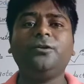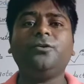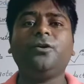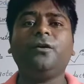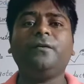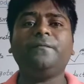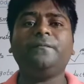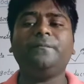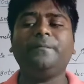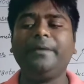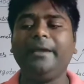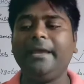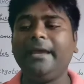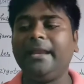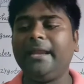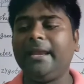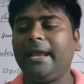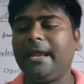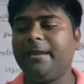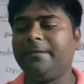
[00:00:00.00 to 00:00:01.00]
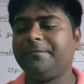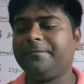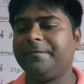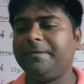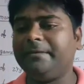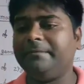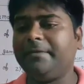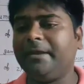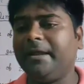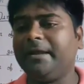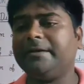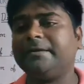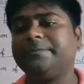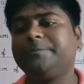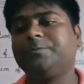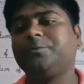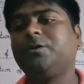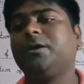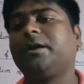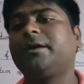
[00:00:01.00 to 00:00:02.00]
of male and female
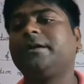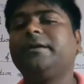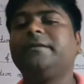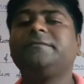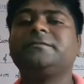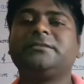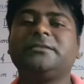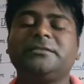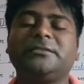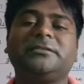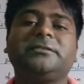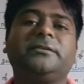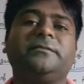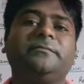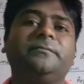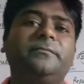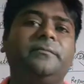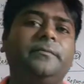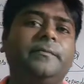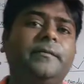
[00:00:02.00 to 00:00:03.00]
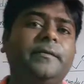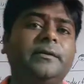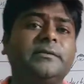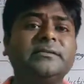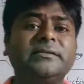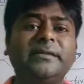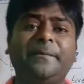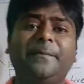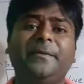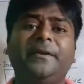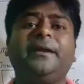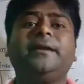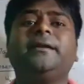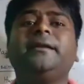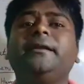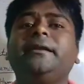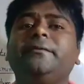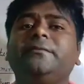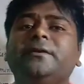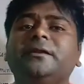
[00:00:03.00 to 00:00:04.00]
reproductive system.
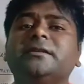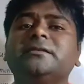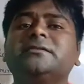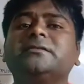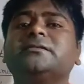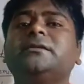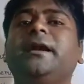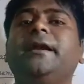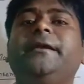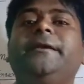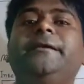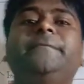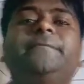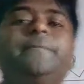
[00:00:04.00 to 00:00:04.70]
Separately we'll study.